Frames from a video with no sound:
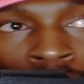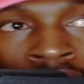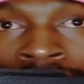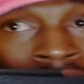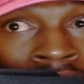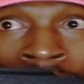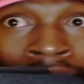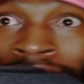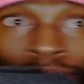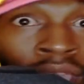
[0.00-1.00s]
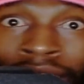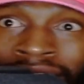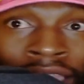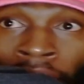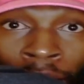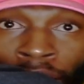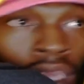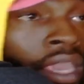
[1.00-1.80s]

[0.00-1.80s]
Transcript: but he's not his man's. He can't be.